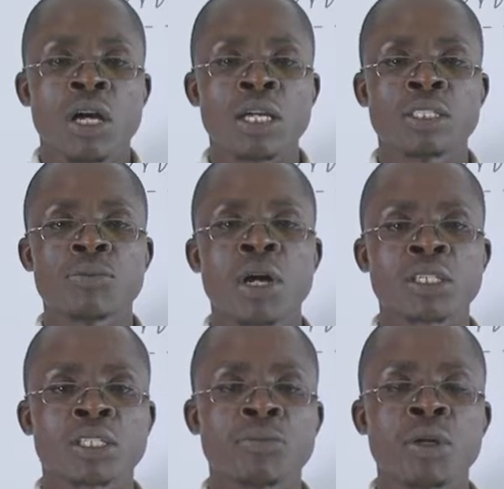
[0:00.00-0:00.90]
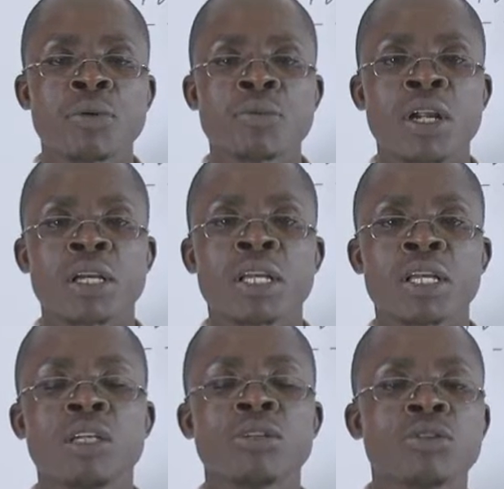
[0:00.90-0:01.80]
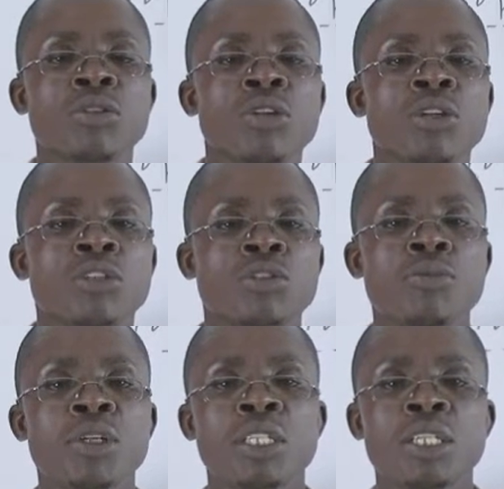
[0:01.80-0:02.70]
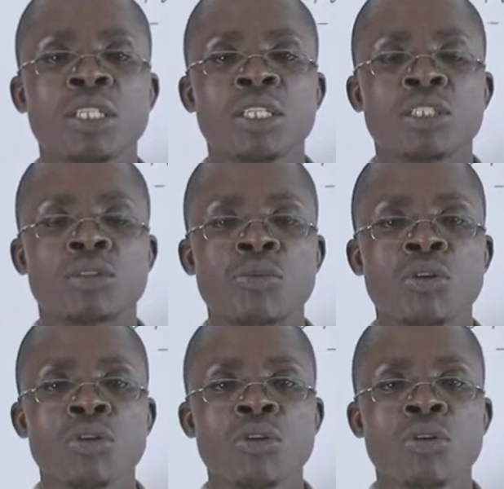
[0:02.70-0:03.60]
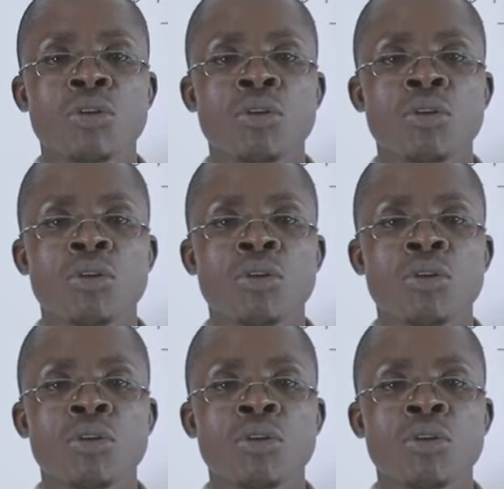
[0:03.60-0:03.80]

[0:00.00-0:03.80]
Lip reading: Icebergs may be breaking into so many small